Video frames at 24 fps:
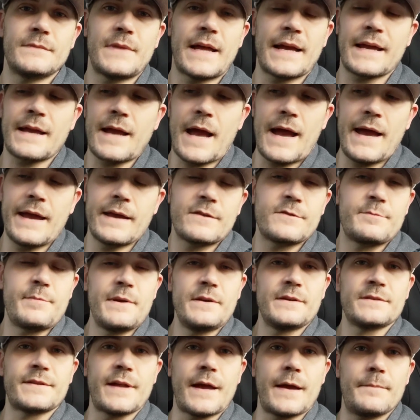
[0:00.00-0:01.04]
Like, I
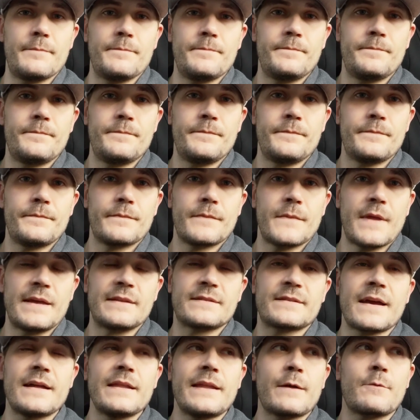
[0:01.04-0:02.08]
experienced that. And
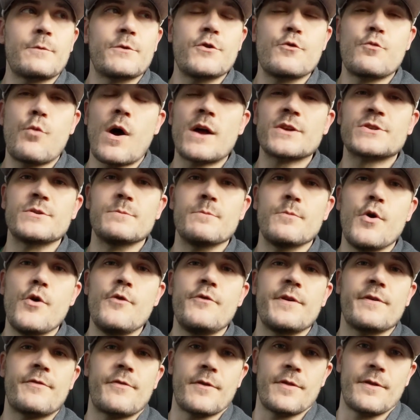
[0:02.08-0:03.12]
it's kind of like when you watch a
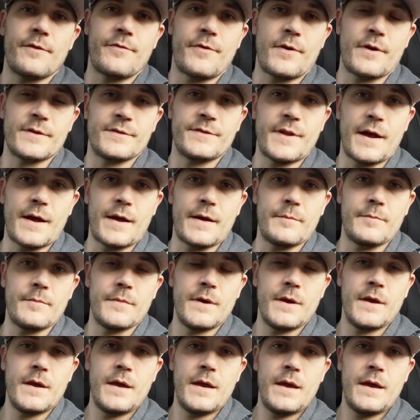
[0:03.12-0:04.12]
movie for the first time,